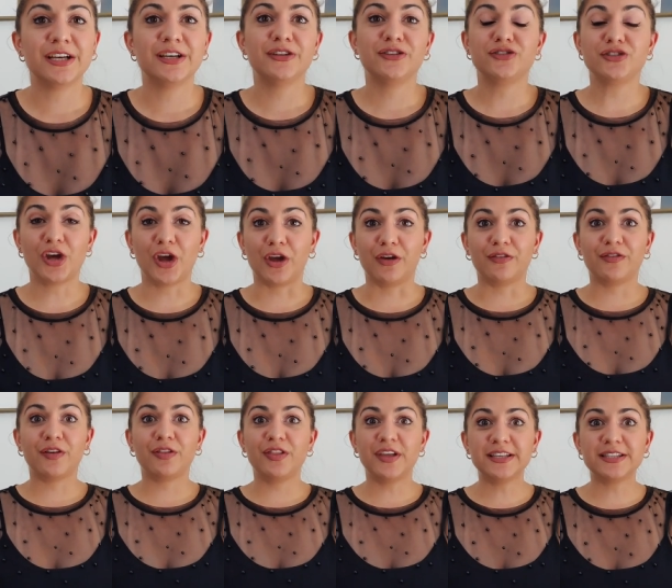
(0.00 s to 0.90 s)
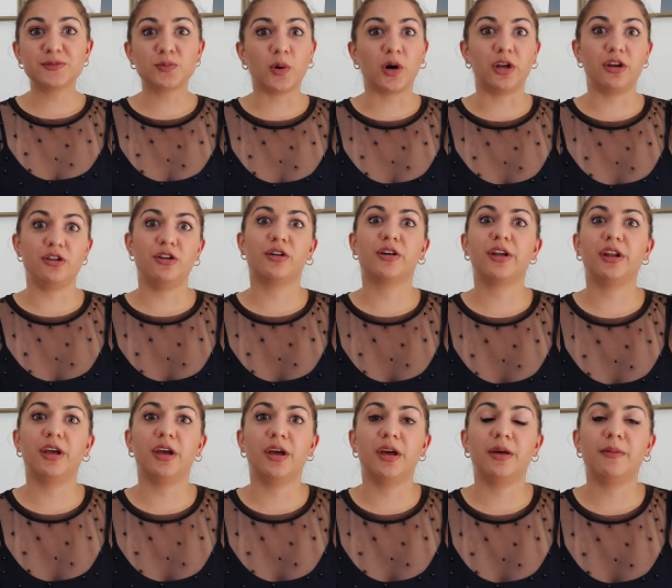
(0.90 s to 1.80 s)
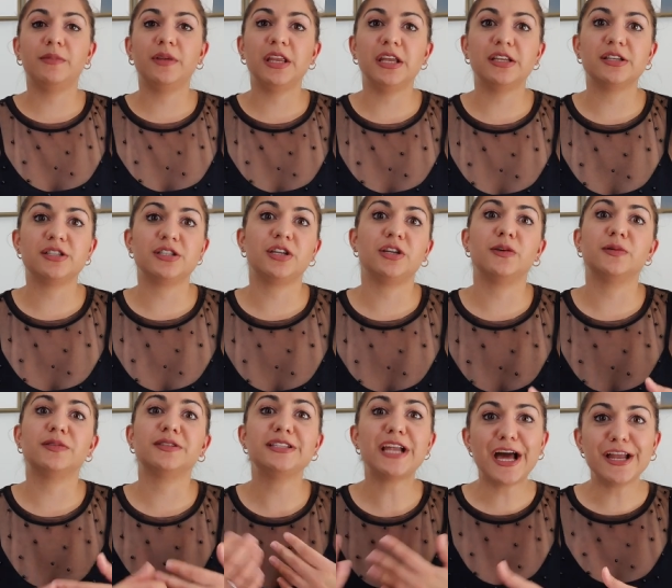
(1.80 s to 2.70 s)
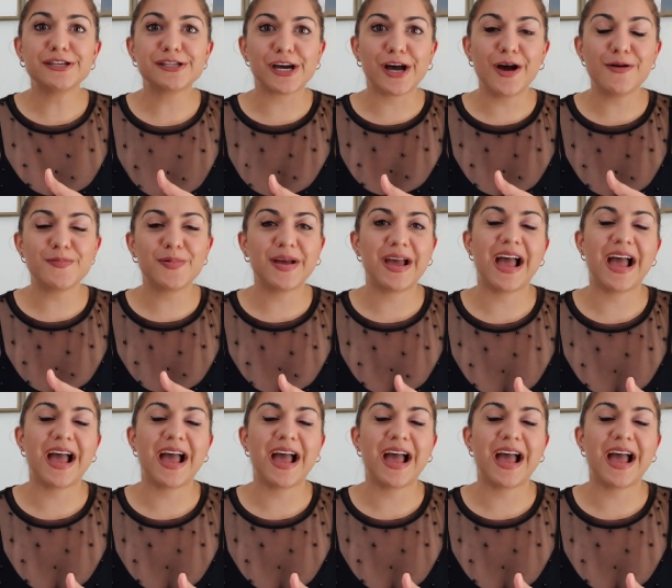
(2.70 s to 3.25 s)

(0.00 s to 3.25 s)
So for this one, you're gonna need to stand up